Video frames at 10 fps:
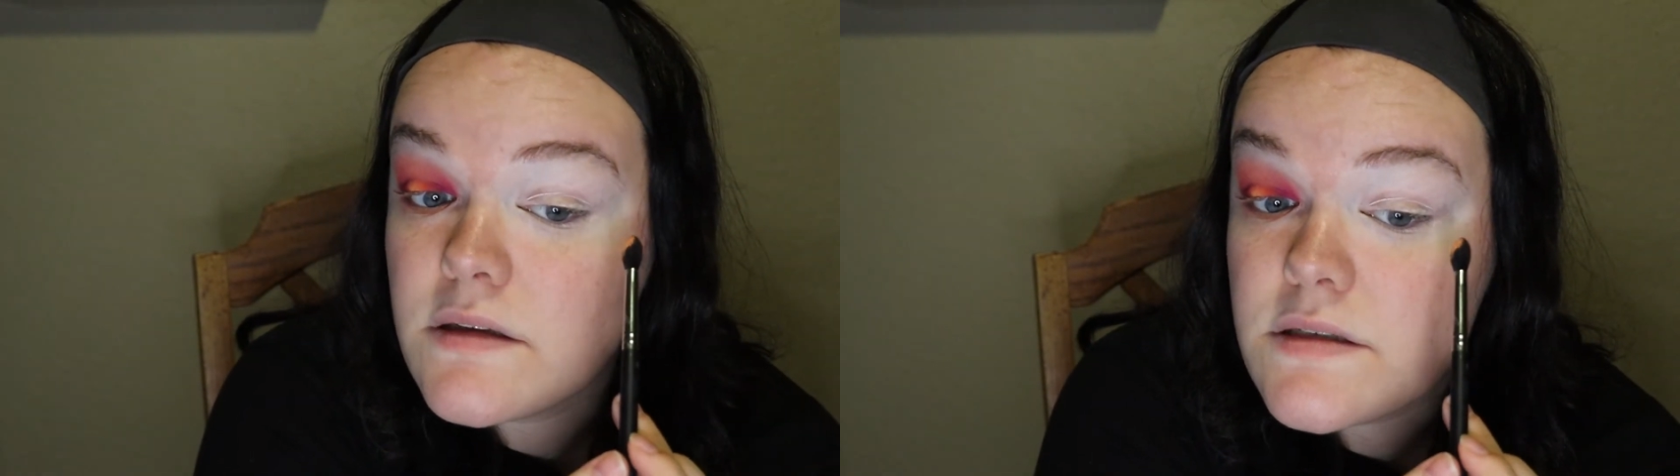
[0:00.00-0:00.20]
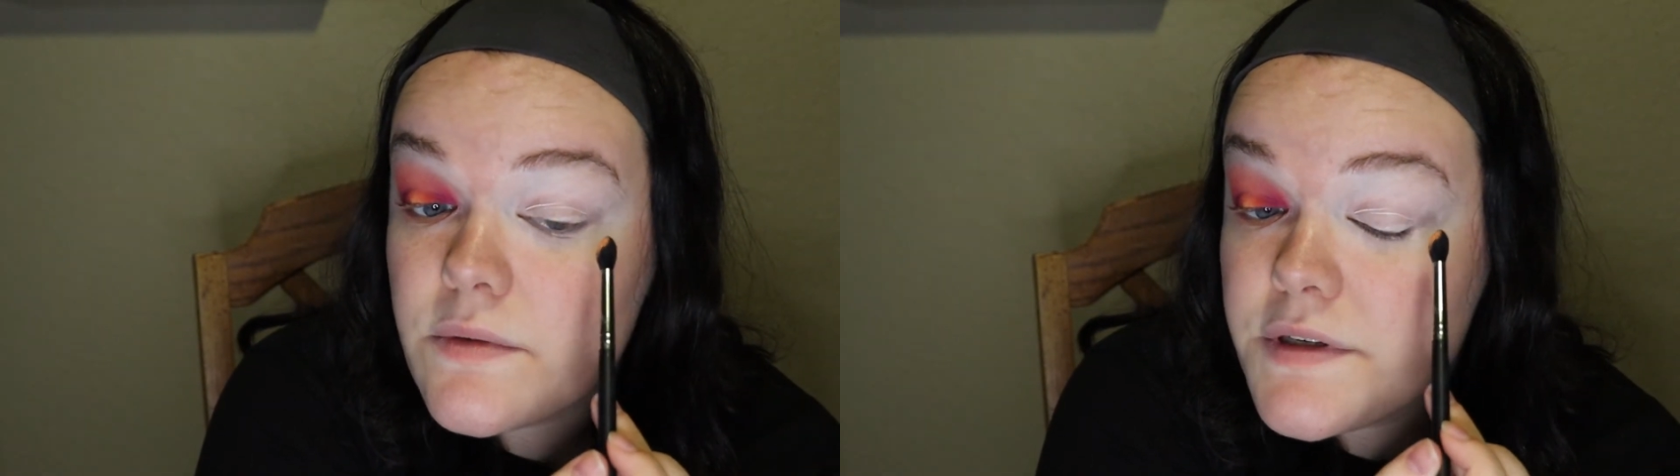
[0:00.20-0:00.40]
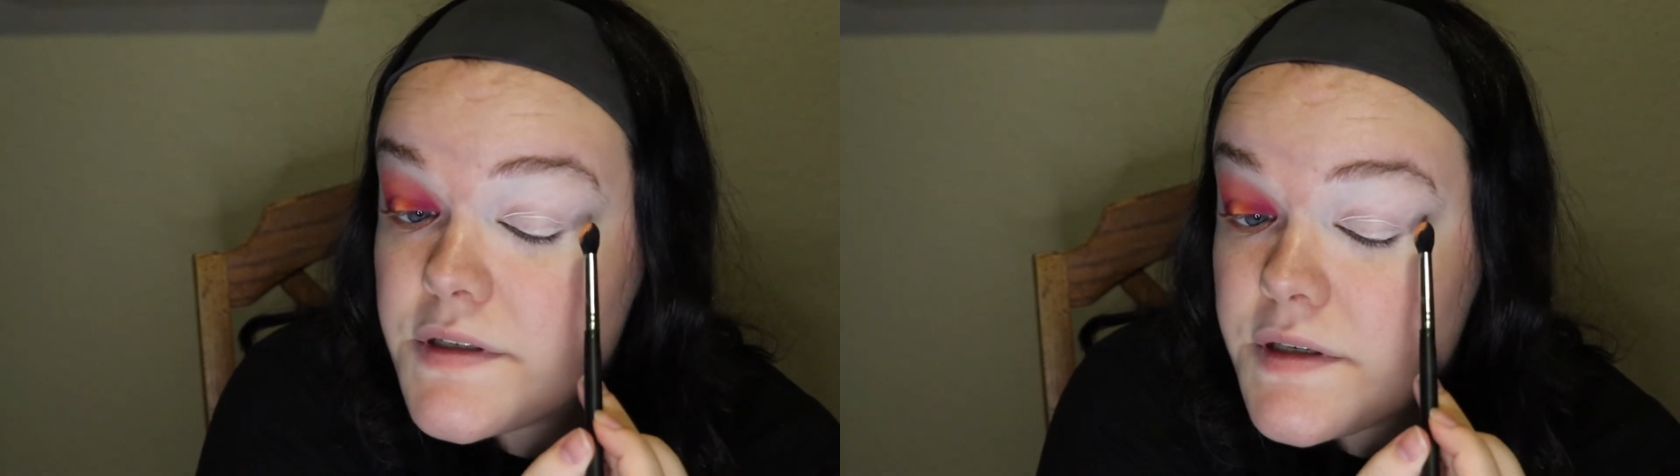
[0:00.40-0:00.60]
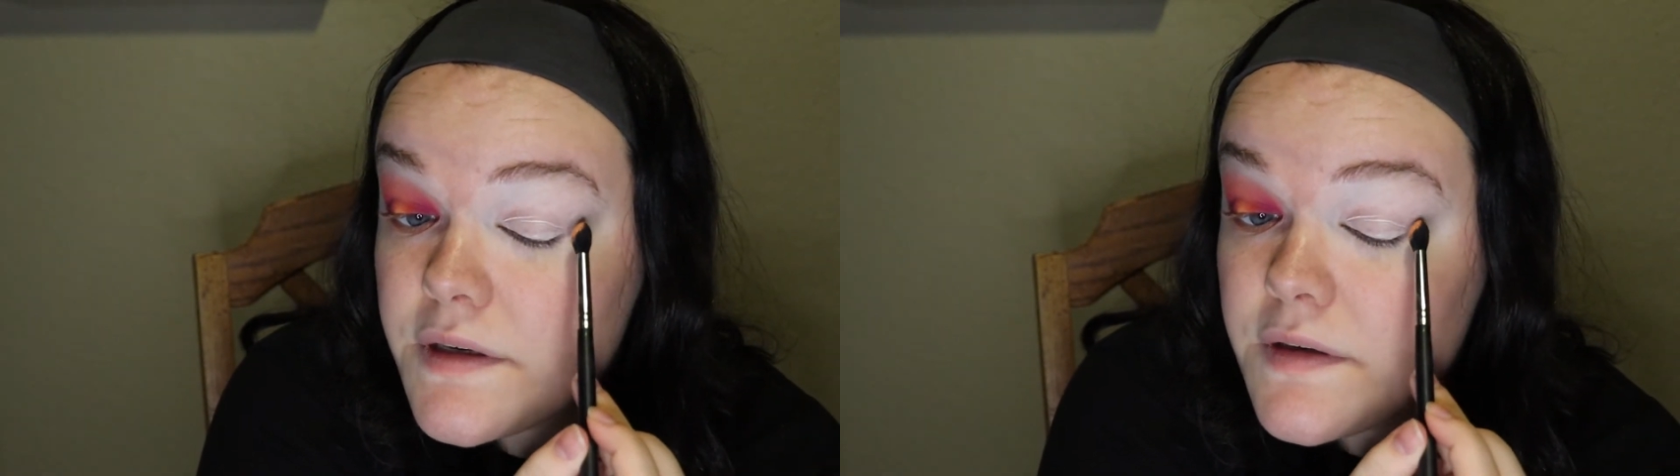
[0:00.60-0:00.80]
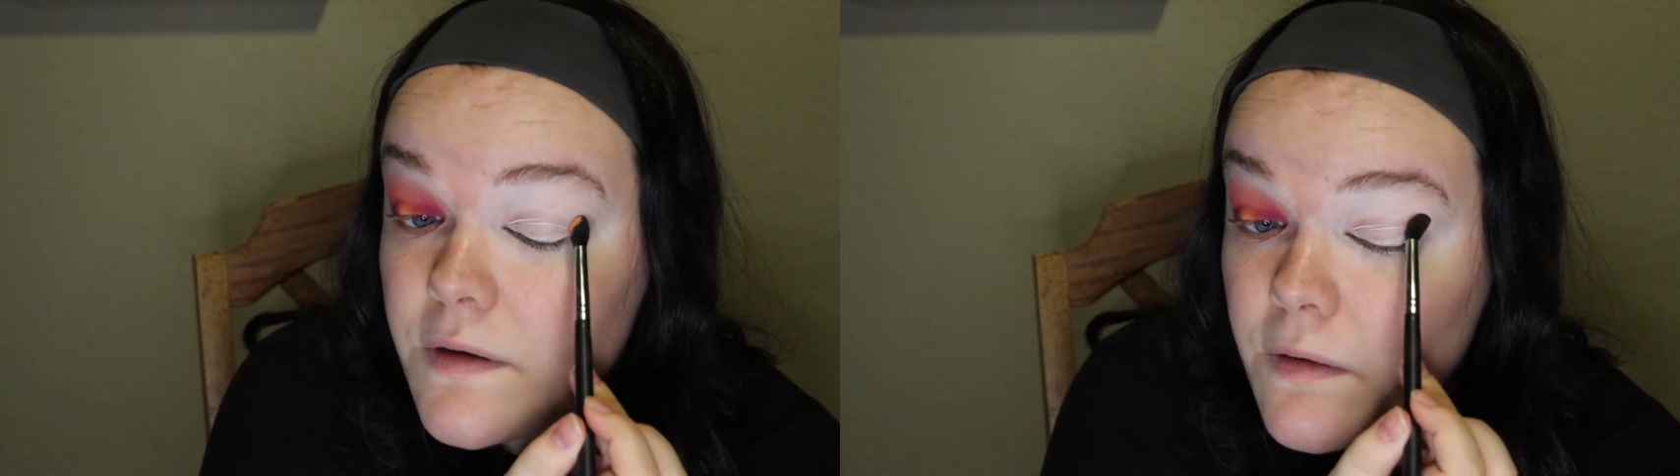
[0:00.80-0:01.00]
So we're just
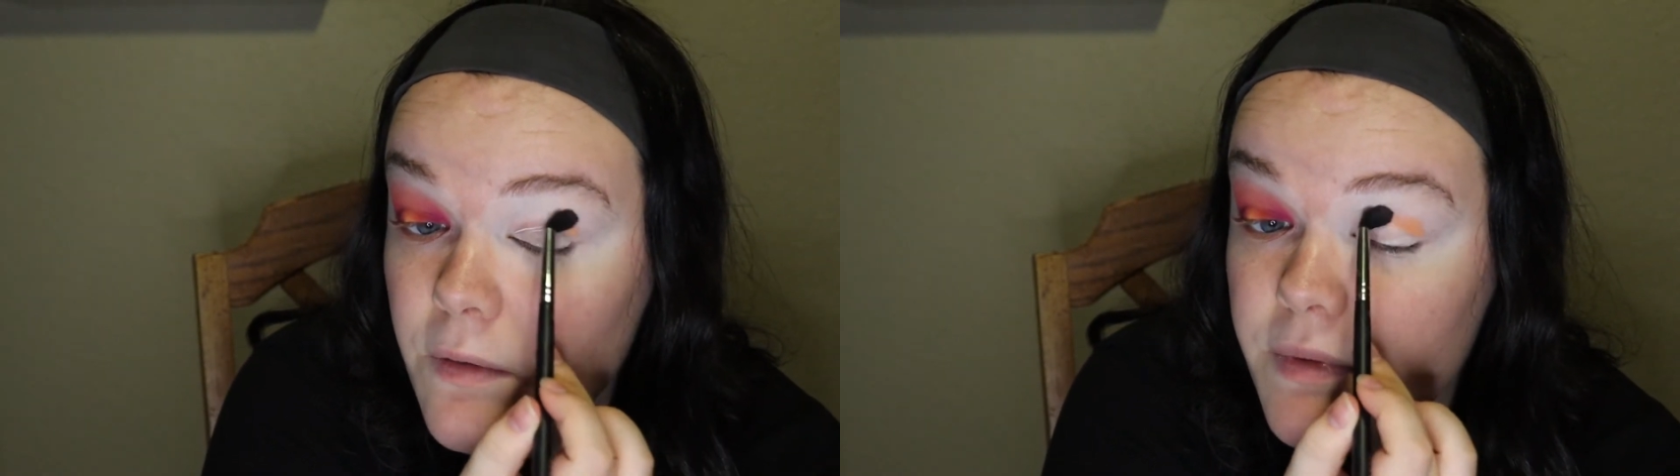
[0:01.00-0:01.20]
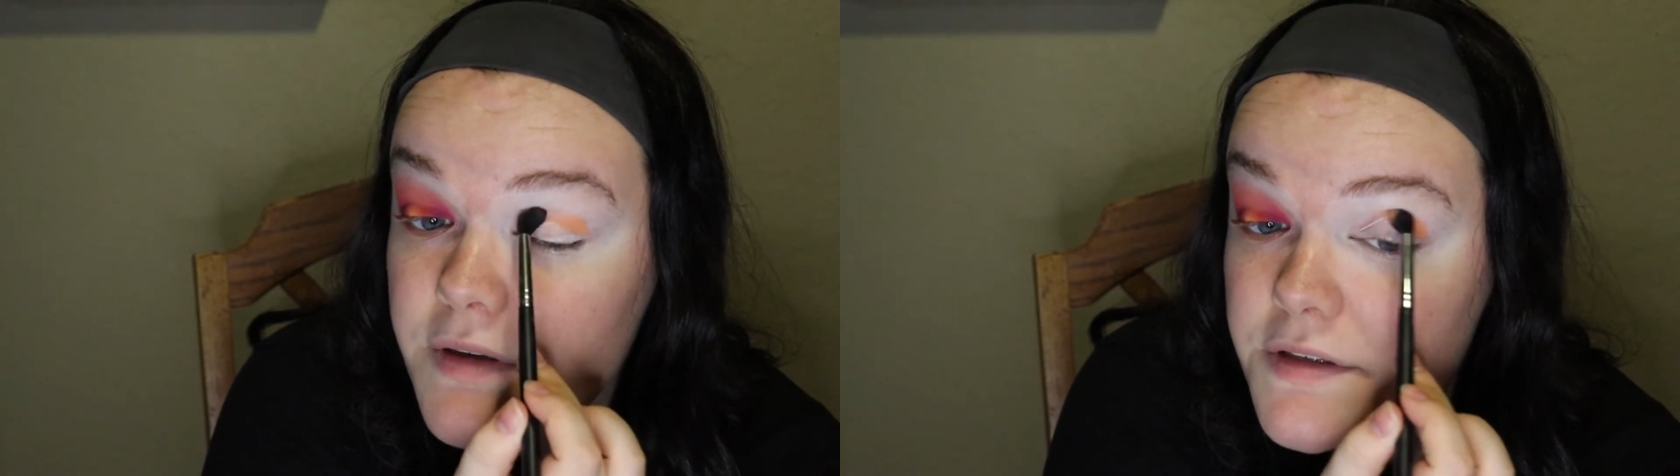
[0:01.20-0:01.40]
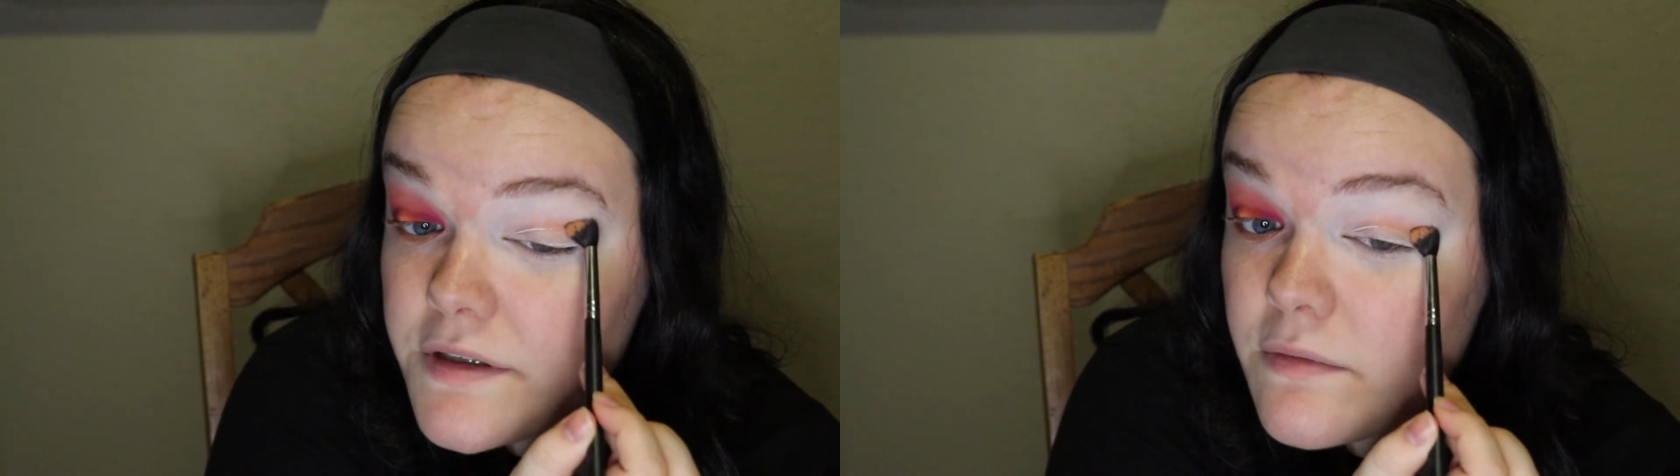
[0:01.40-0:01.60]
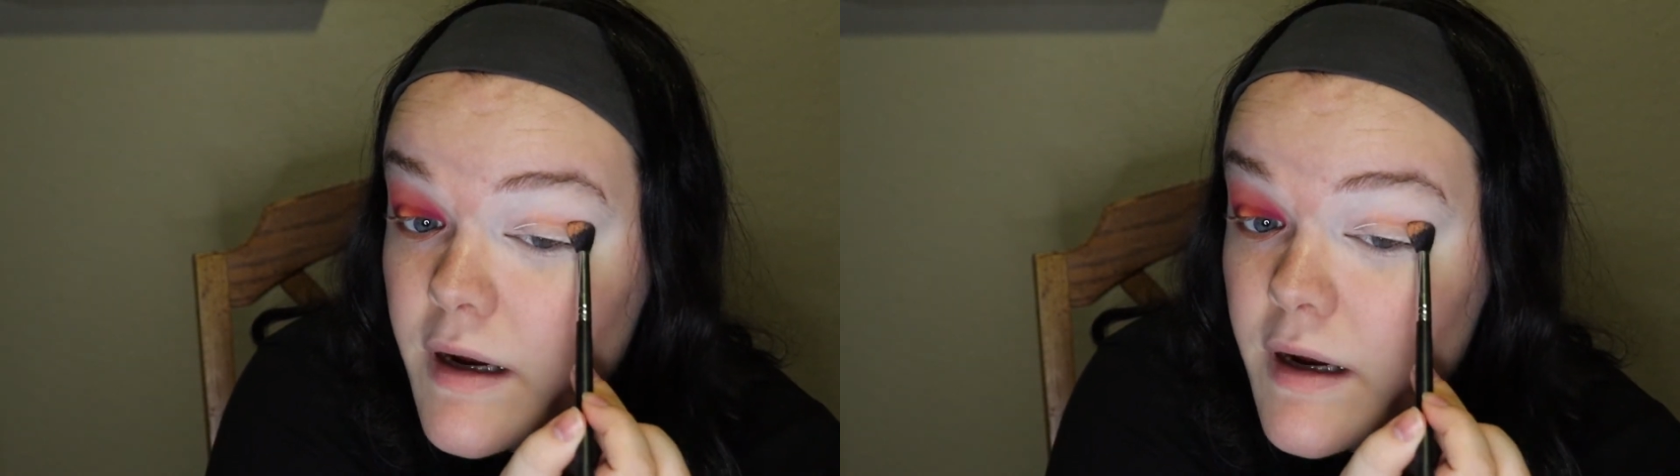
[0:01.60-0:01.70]
gonna do our windshield